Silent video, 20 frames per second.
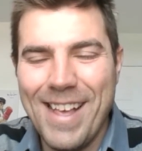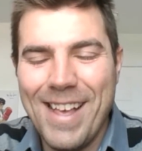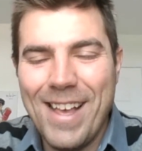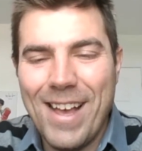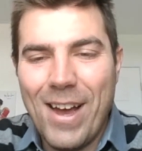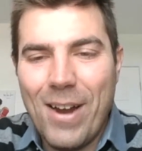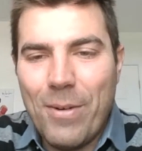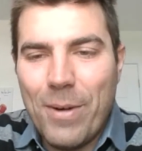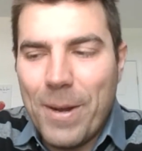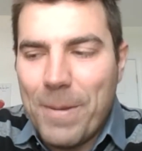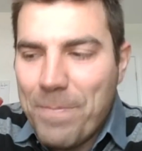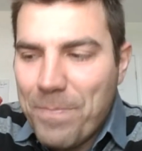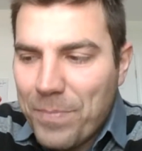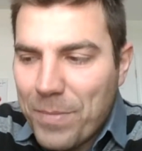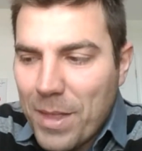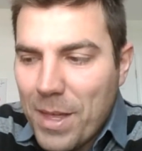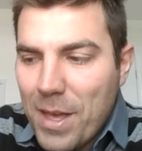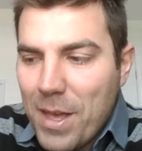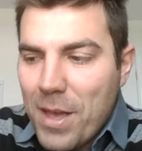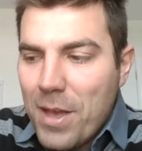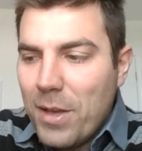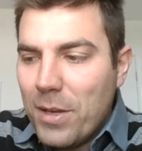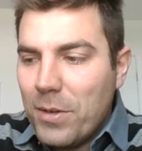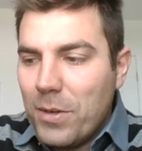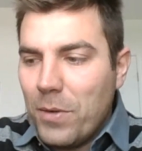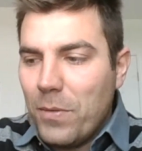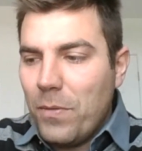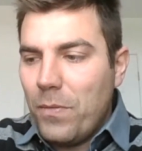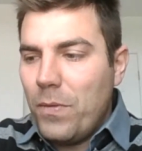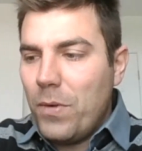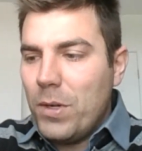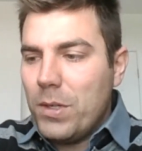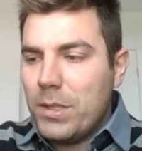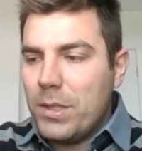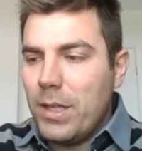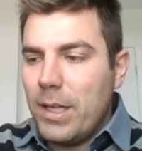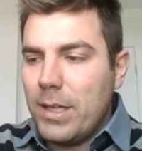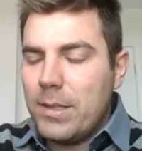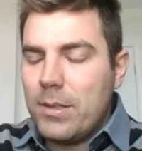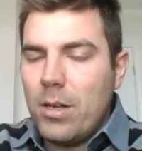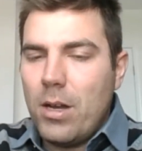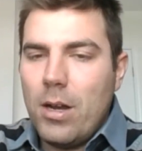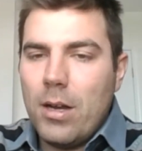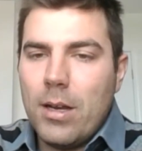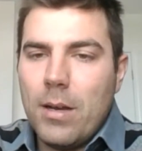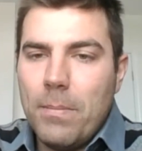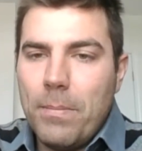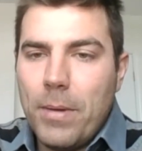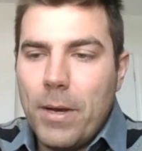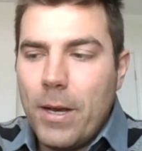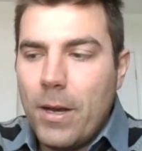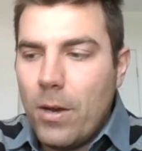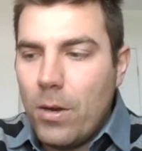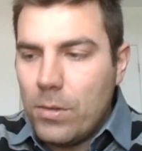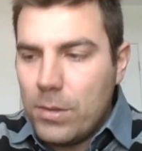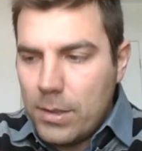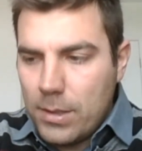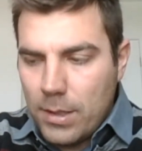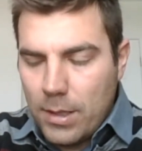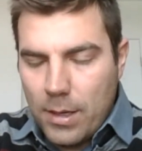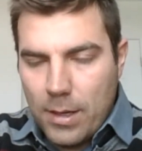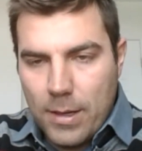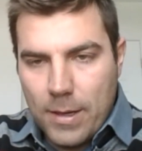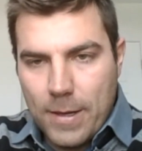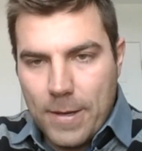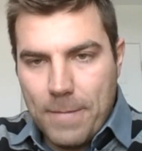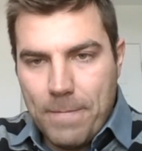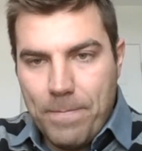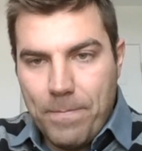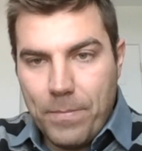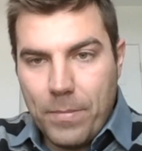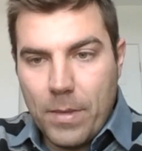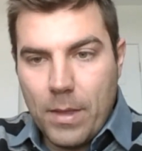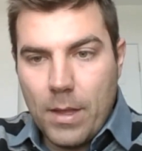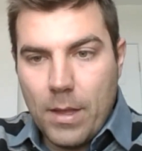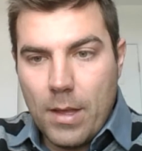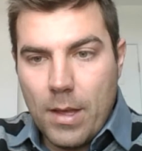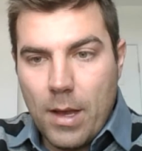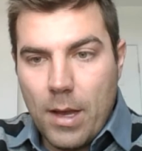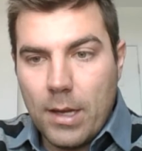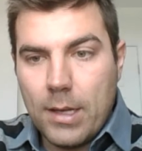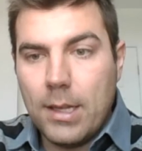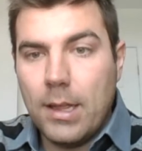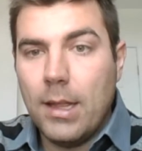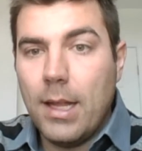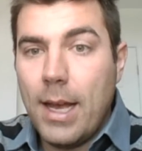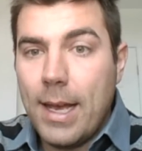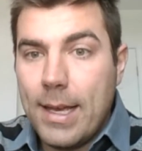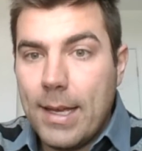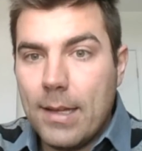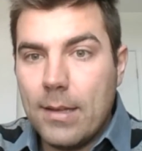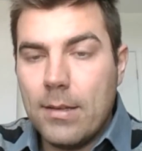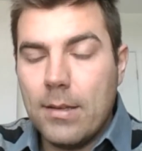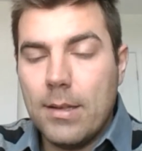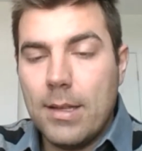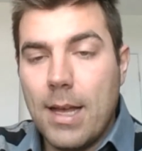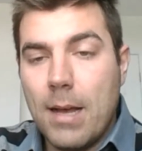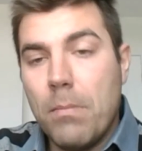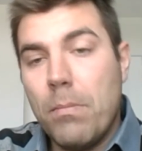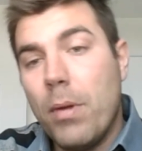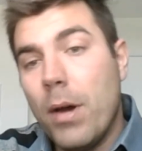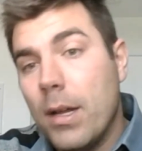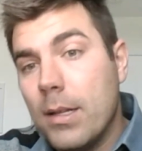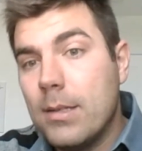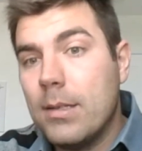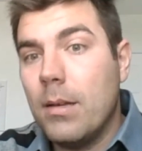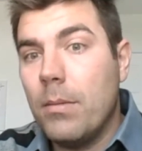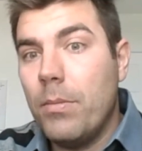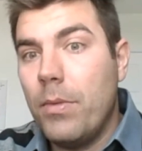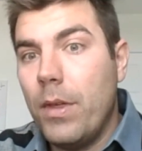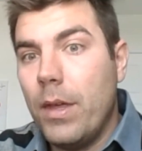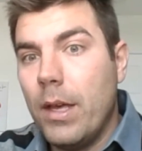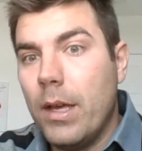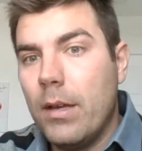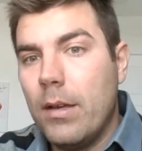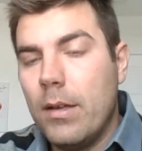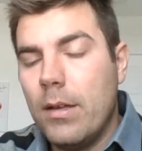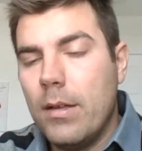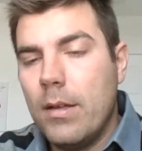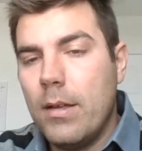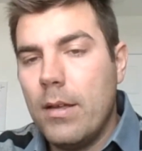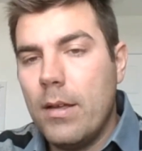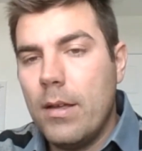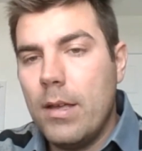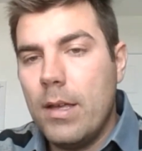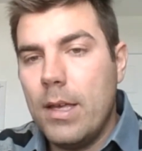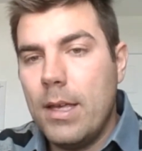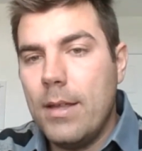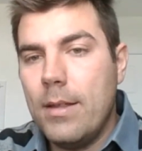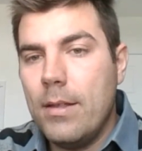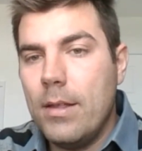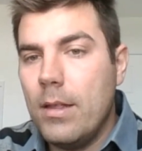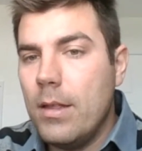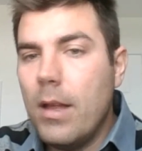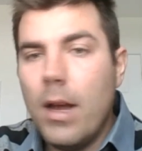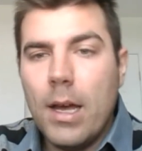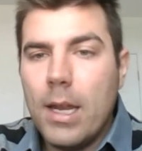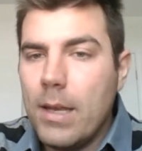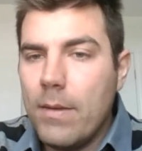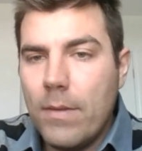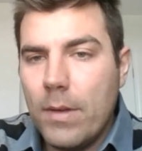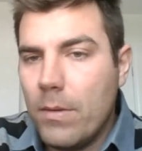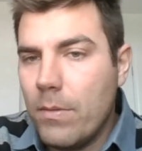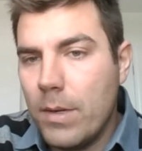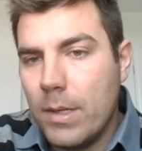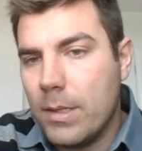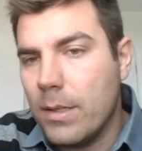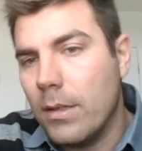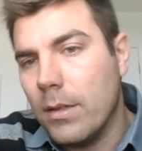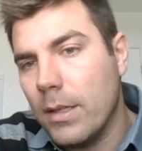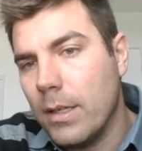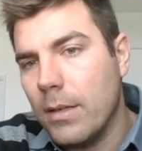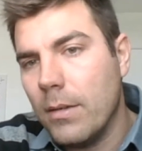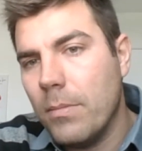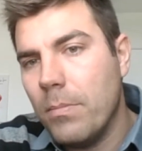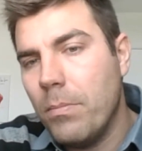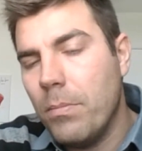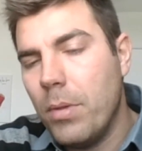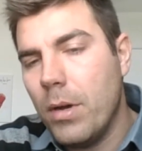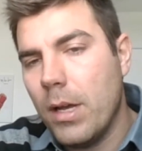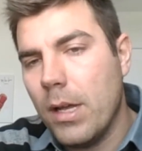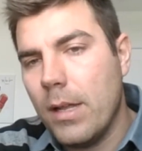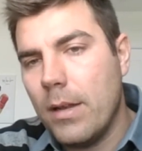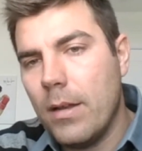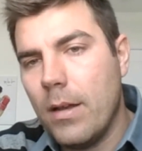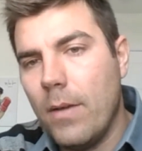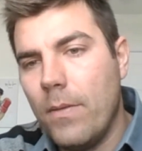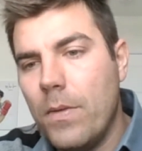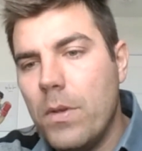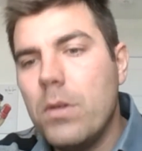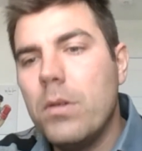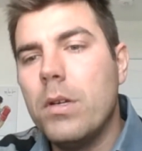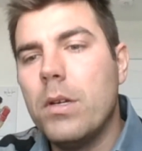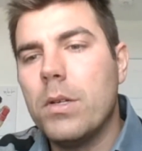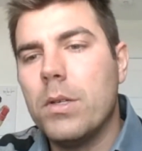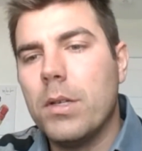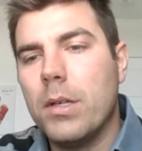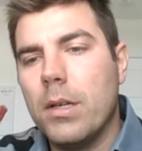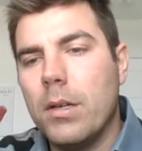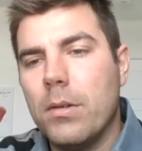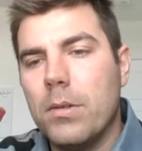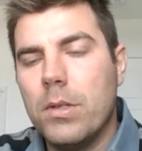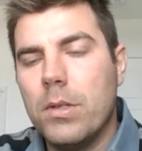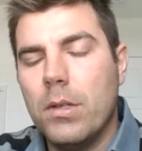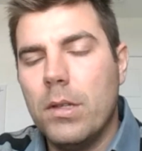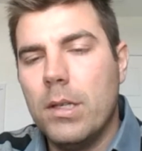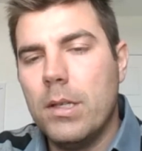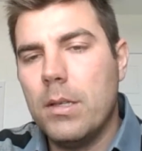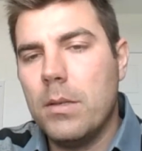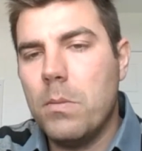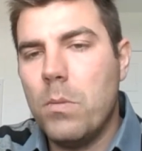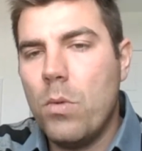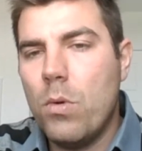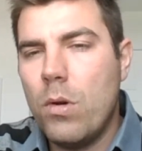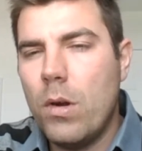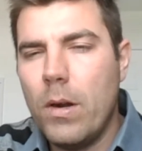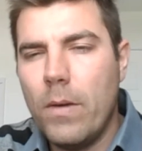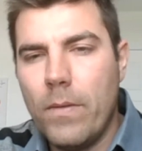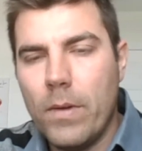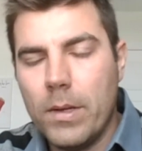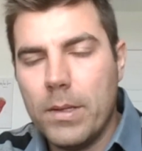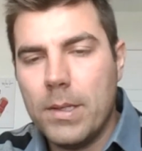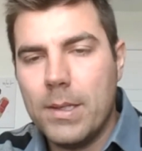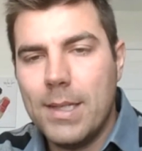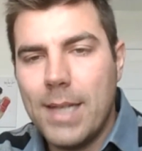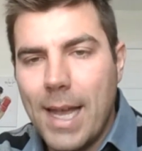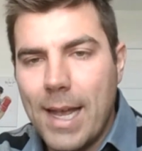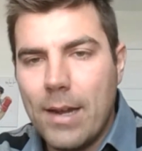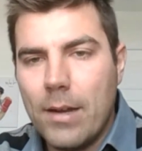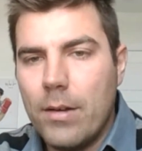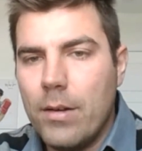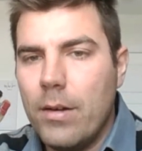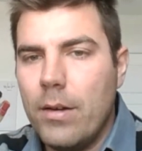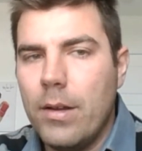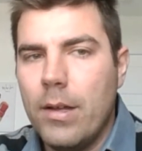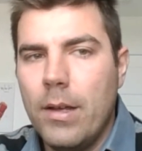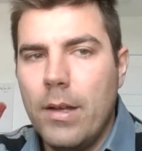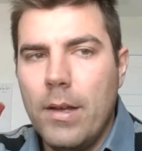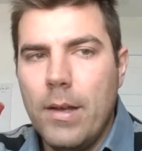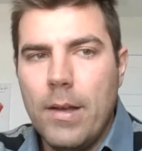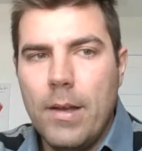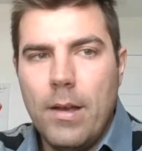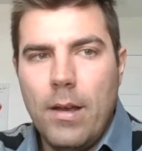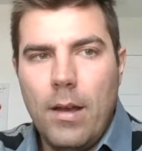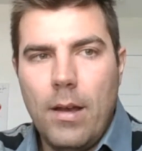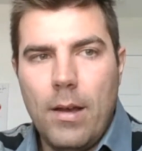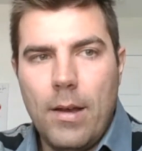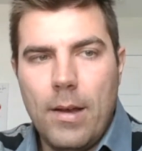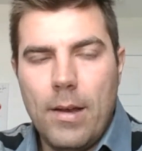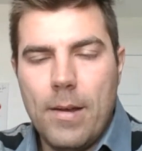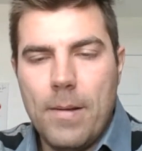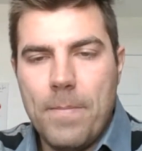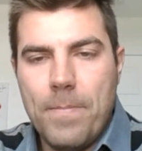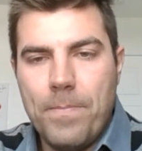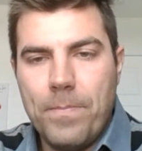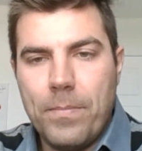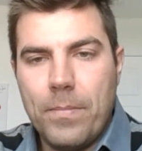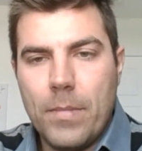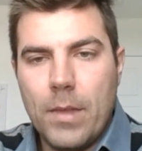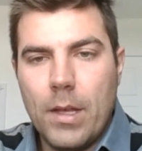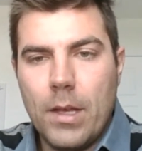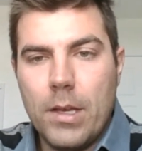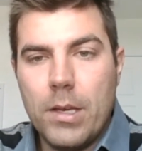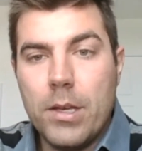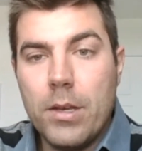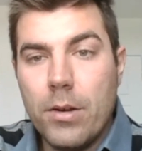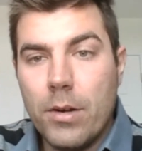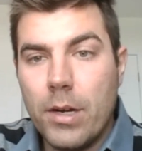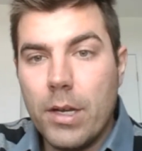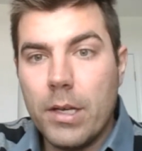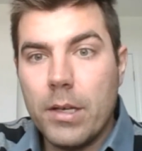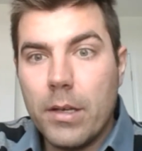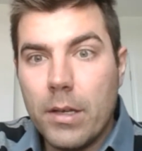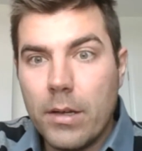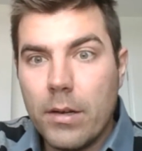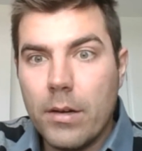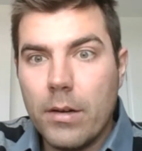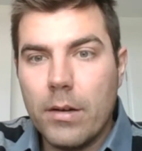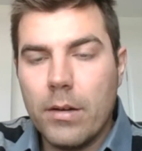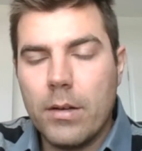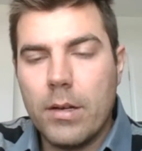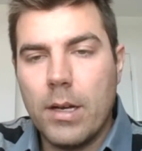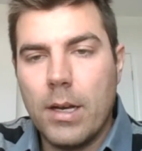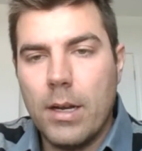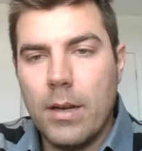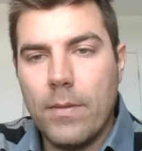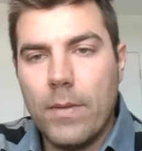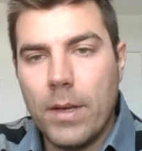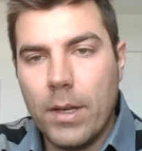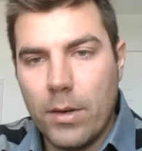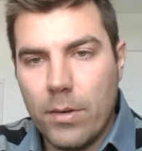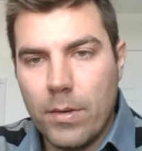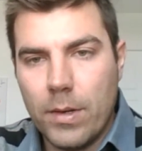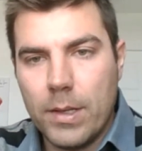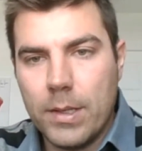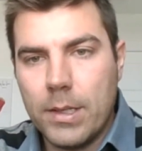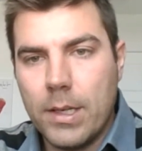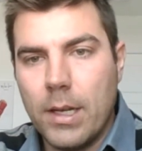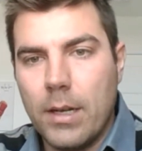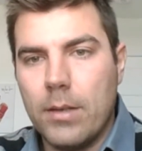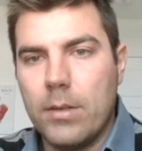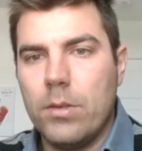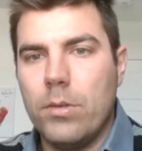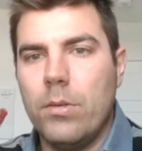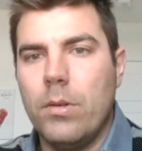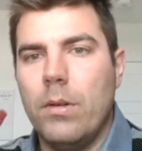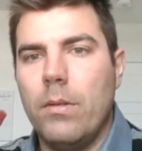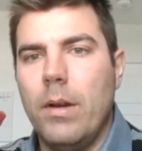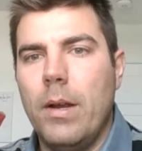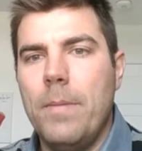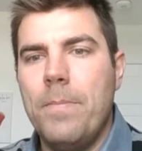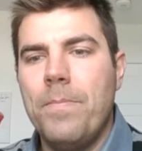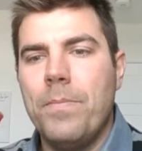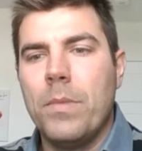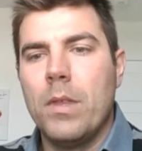All right. First, let's talk about a client that bought something not even recently, but a few years ago. this is more of a standard year-to-year kind of increase kind of story, right?